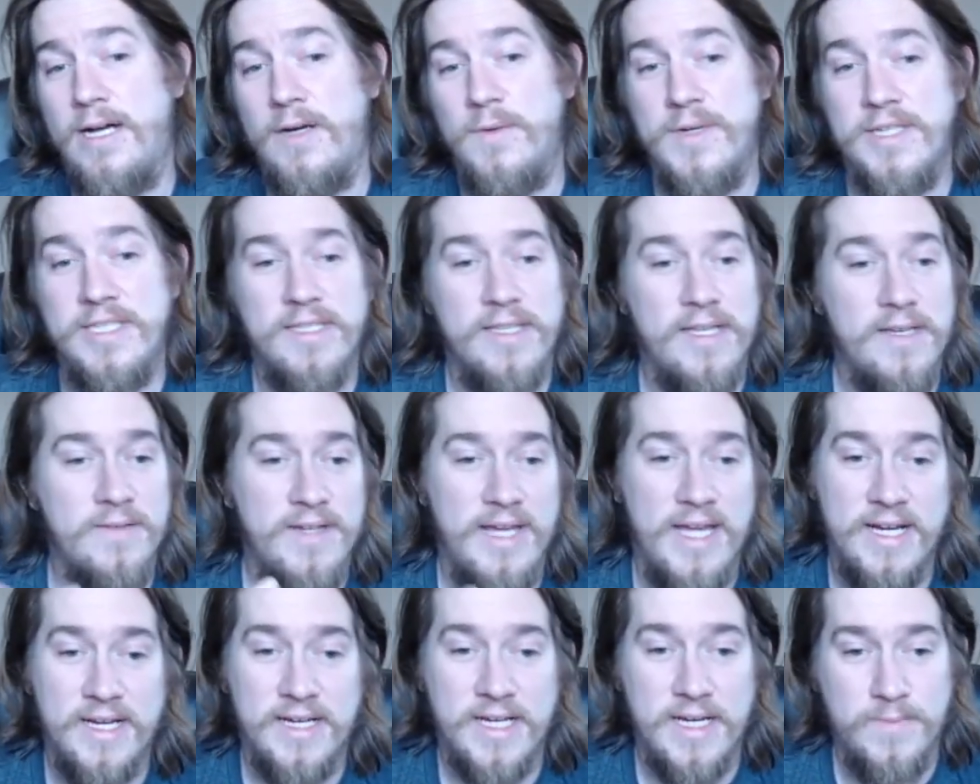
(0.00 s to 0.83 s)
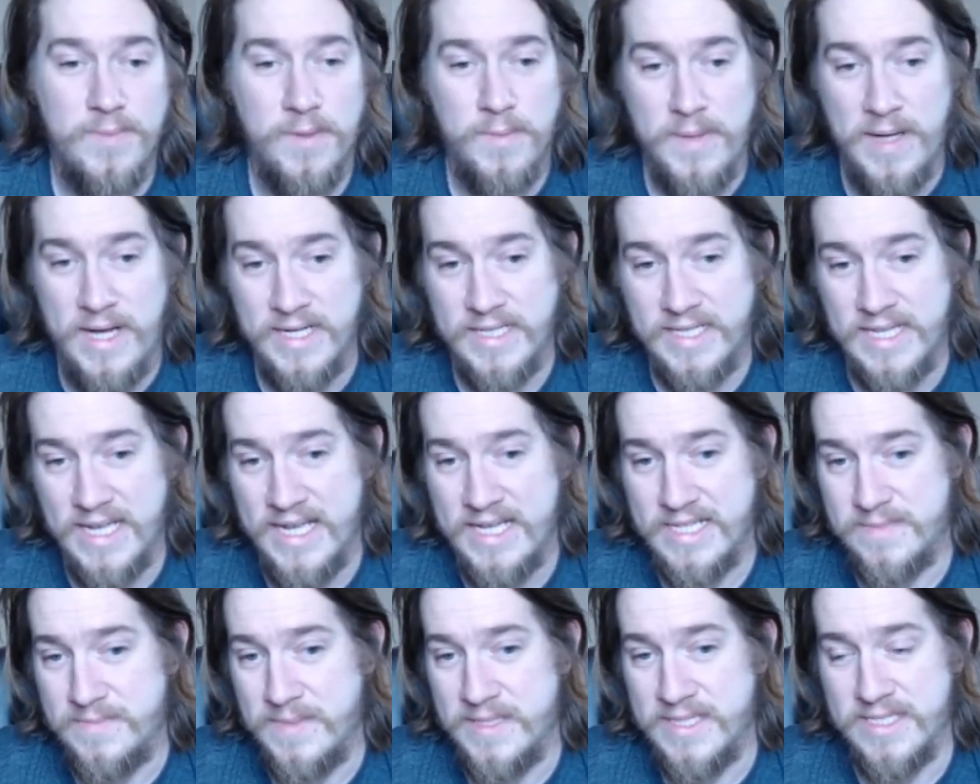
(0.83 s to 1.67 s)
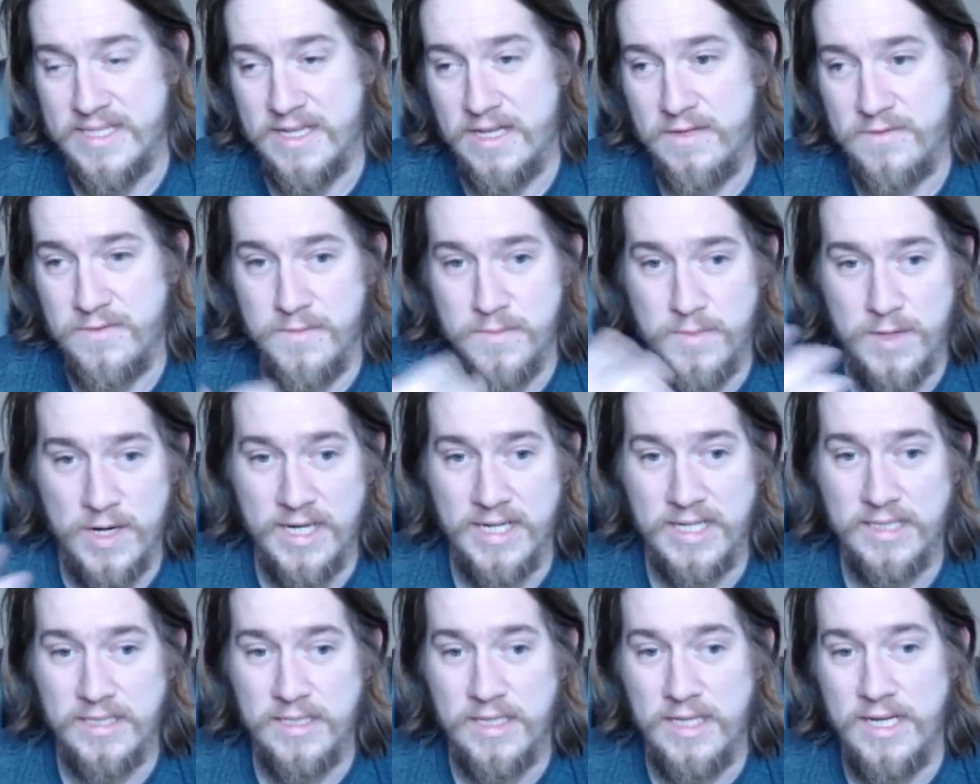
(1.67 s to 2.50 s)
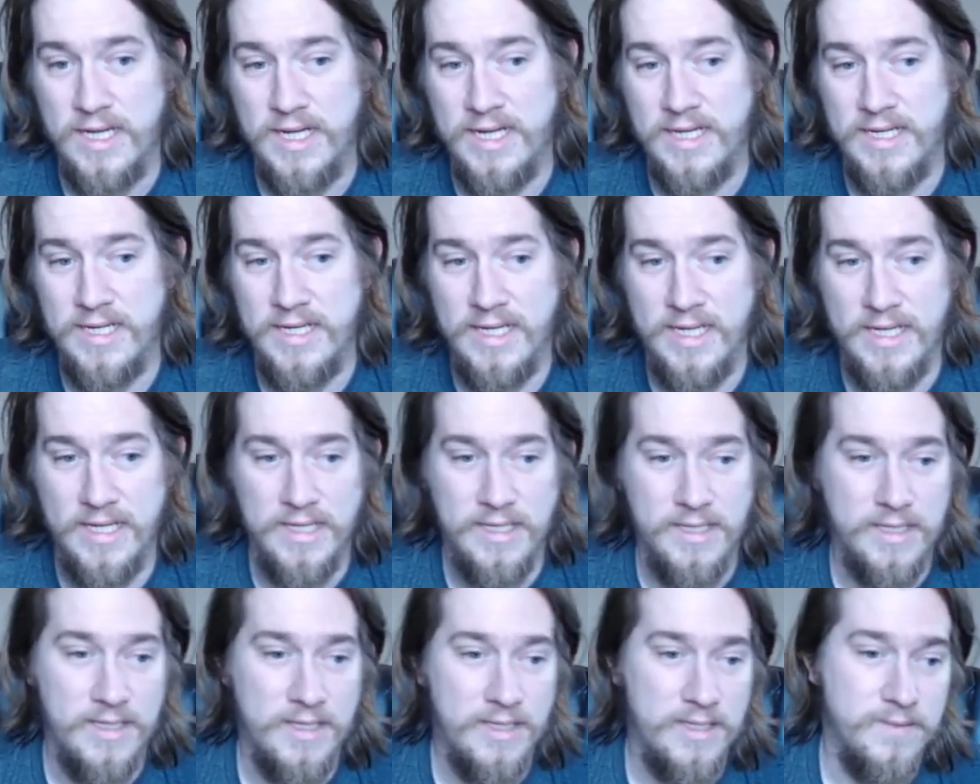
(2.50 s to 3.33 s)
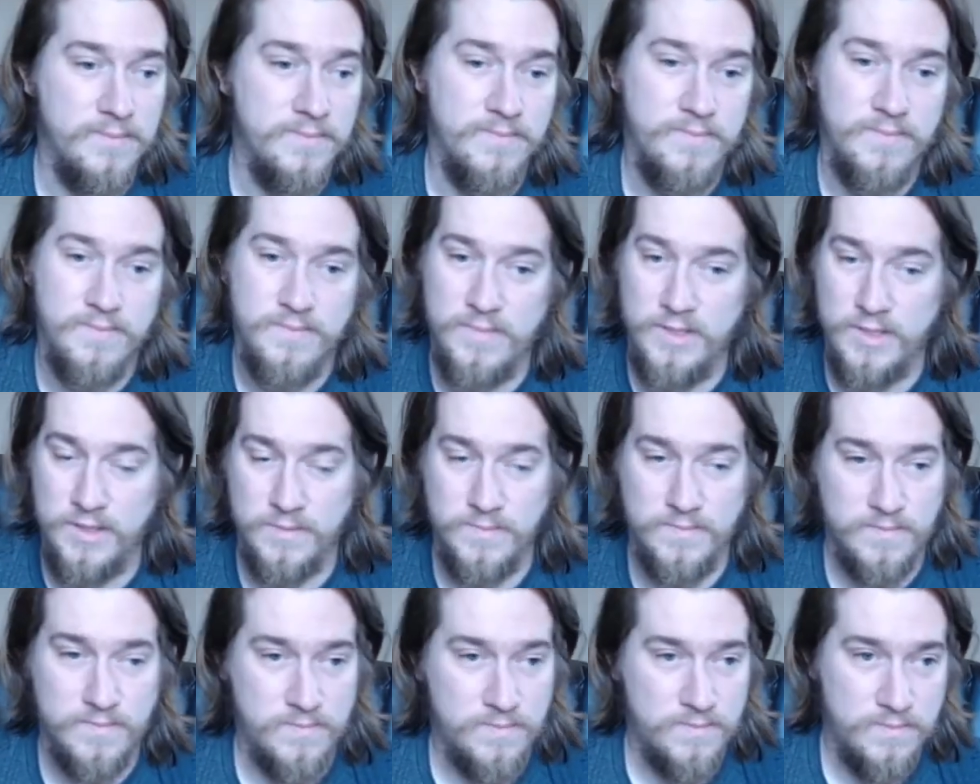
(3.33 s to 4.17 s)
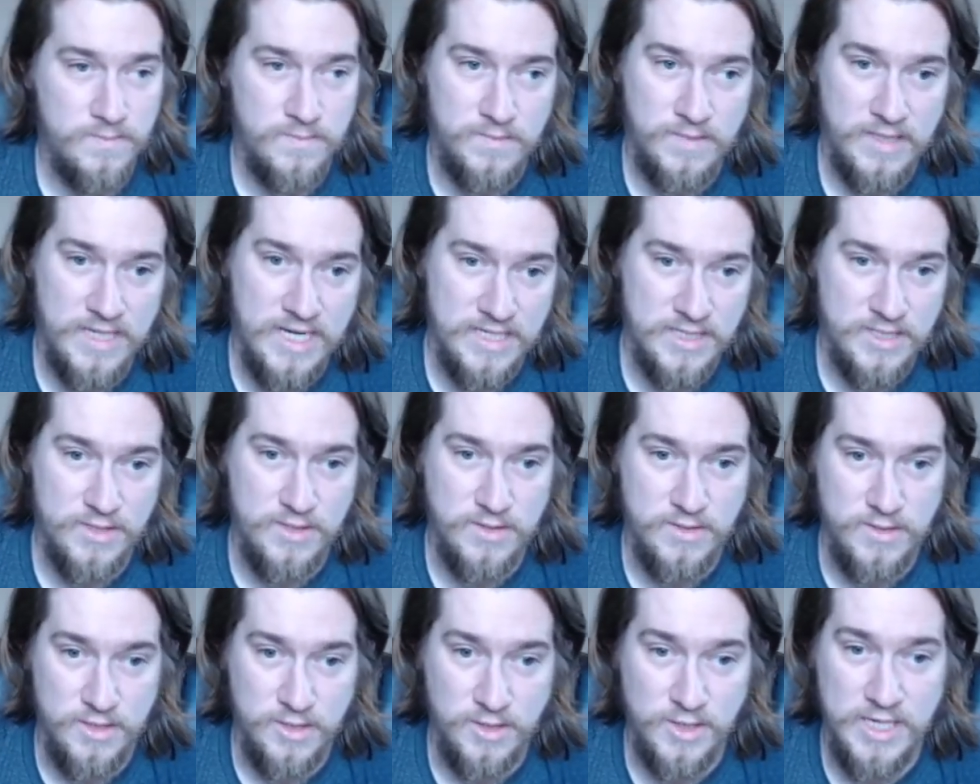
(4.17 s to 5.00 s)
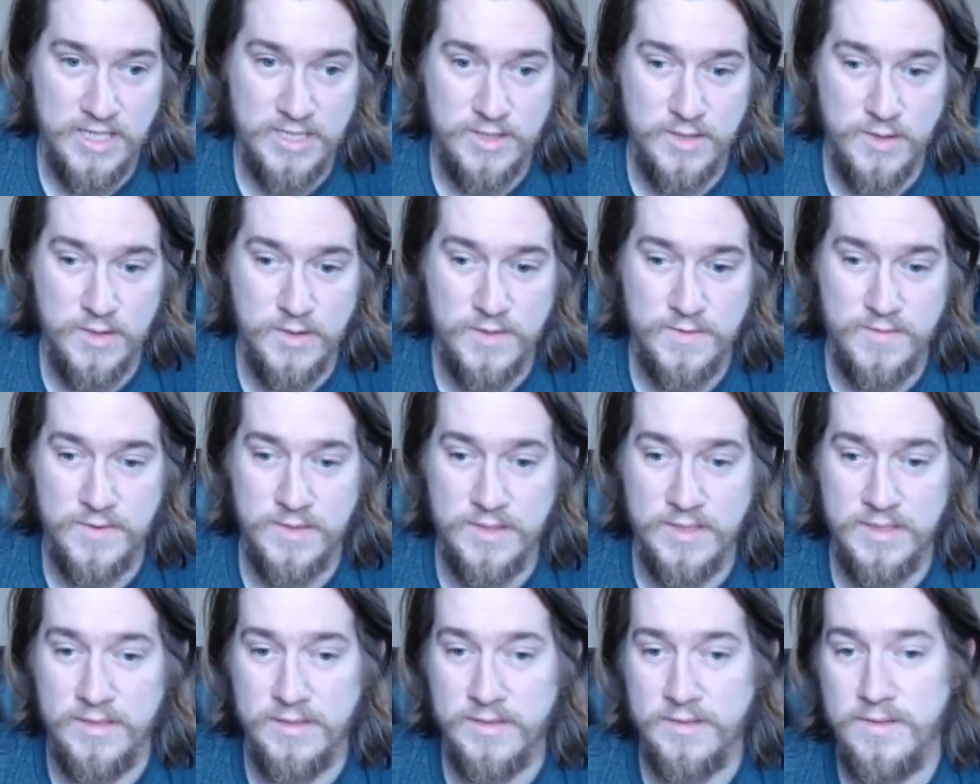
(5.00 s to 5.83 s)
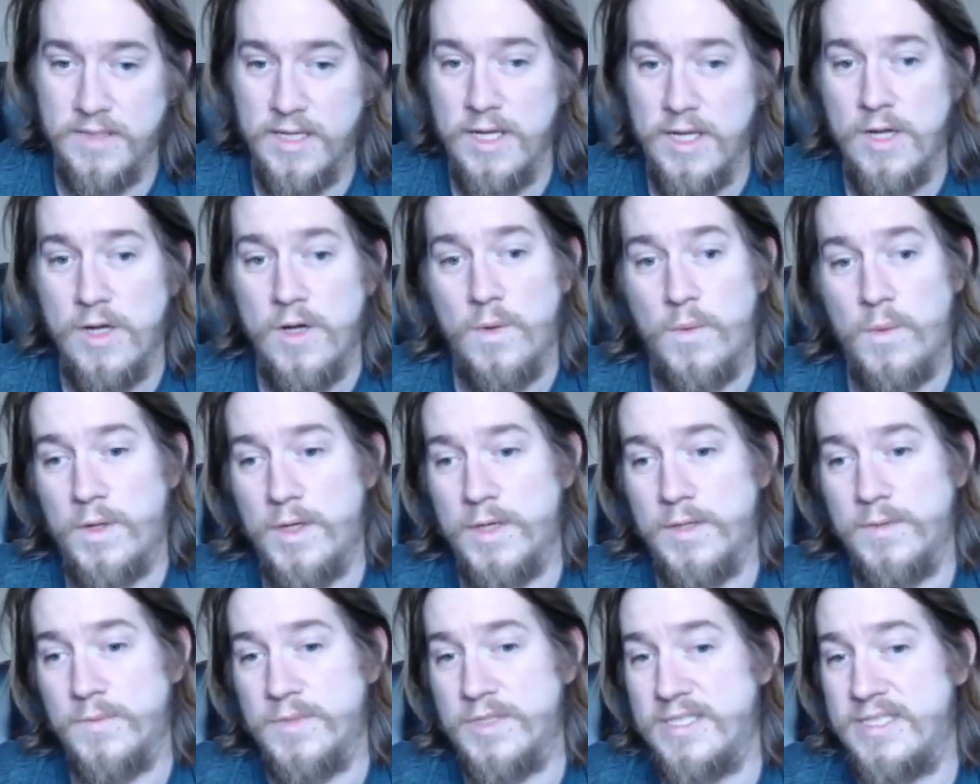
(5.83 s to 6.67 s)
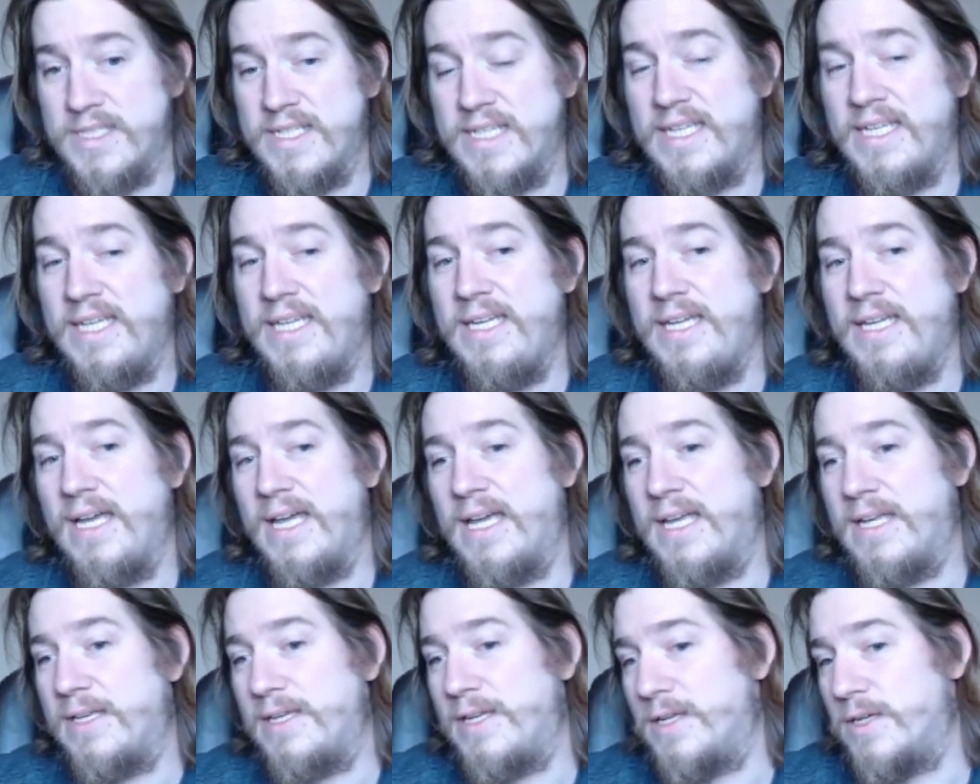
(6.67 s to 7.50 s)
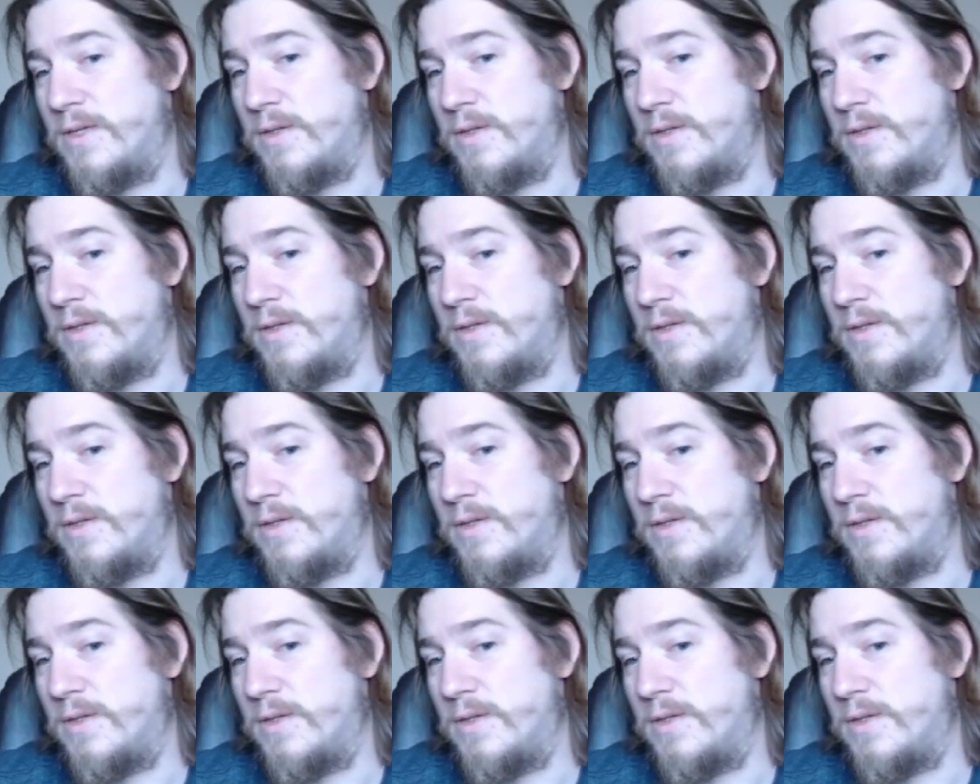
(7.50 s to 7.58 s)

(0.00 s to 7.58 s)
We still have had a couple podcasts, myself and Brian Klein, and our guest host for the one was Ziggy, and